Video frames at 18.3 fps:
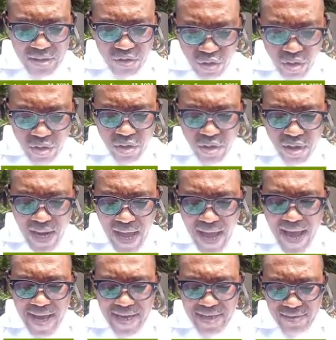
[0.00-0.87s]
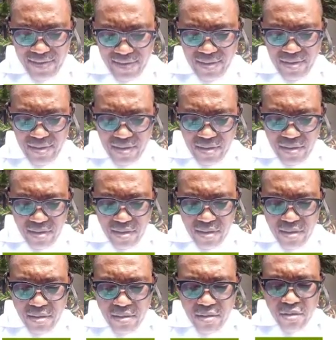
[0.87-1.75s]
your light
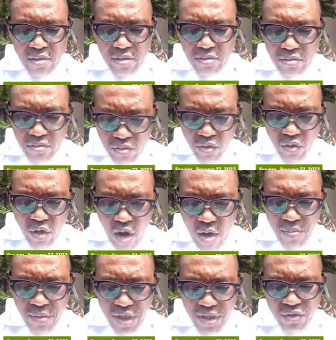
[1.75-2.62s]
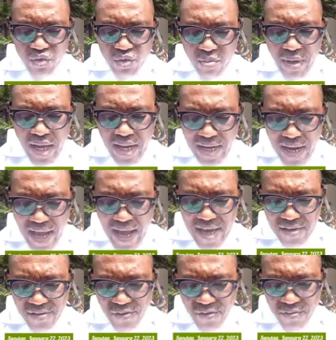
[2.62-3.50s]
come into my
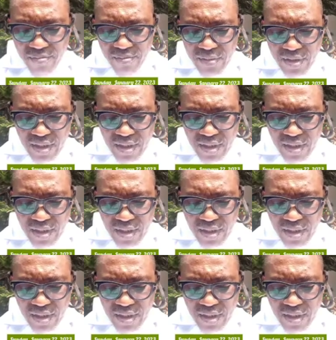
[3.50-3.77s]
life